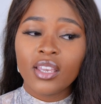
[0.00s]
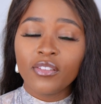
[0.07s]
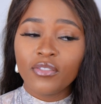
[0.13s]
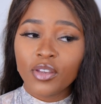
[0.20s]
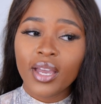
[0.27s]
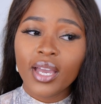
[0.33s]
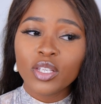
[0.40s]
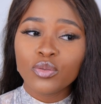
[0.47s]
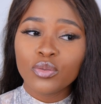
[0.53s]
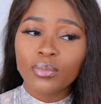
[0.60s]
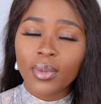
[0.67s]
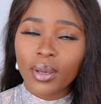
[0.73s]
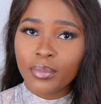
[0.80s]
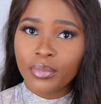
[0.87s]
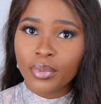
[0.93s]
If you guys
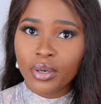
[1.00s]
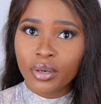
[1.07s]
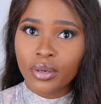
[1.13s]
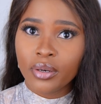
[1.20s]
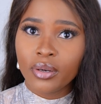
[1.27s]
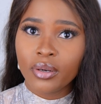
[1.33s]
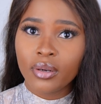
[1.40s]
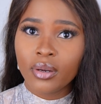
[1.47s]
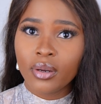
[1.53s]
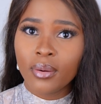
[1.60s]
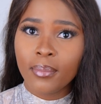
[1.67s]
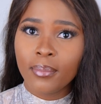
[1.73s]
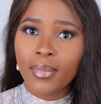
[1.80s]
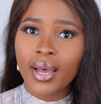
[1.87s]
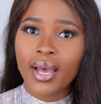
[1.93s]
remember
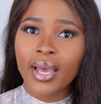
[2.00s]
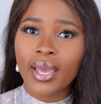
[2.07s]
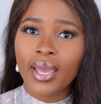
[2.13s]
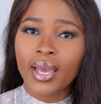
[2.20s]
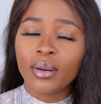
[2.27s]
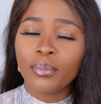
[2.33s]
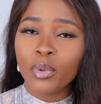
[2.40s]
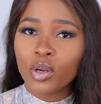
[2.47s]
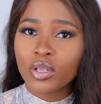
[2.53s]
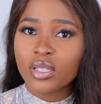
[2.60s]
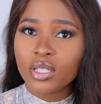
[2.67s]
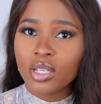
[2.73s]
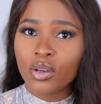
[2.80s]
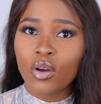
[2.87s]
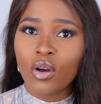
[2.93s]
my
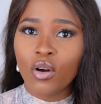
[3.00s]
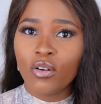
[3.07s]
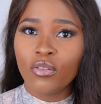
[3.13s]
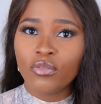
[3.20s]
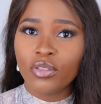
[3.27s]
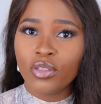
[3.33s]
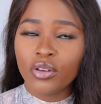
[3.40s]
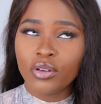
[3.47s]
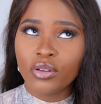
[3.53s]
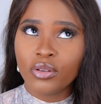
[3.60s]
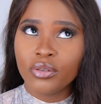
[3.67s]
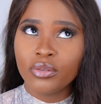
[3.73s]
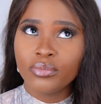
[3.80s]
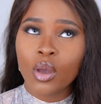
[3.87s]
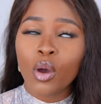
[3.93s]
unboxing of
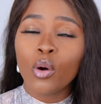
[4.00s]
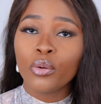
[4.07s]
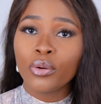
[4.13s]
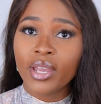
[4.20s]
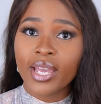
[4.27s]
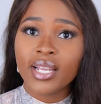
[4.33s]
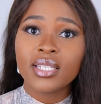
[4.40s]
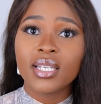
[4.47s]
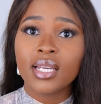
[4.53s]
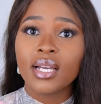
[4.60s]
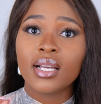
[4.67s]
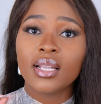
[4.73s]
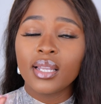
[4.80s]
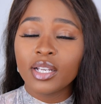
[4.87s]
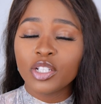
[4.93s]
the
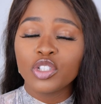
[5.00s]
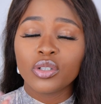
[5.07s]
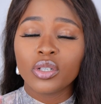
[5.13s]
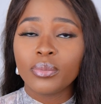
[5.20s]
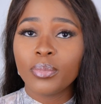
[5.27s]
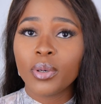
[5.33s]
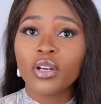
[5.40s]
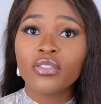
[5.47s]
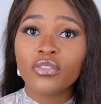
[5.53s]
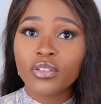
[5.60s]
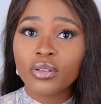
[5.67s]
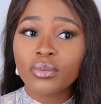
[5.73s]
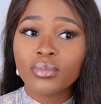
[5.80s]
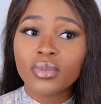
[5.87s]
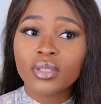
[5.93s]
Orientica luxury
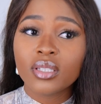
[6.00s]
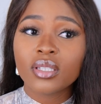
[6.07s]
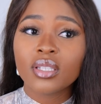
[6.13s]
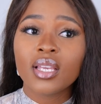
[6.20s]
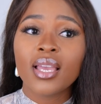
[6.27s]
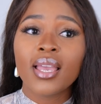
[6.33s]
perfumes,